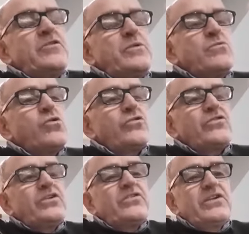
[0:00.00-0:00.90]
you've been
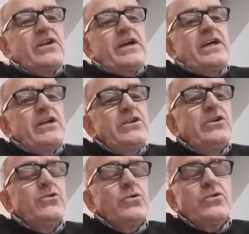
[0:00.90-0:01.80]
watching this tonight and
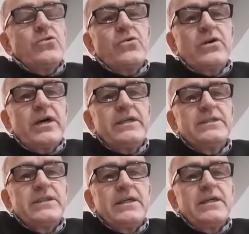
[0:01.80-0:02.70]
you don't know
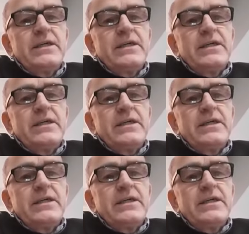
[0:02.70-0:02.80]
Christ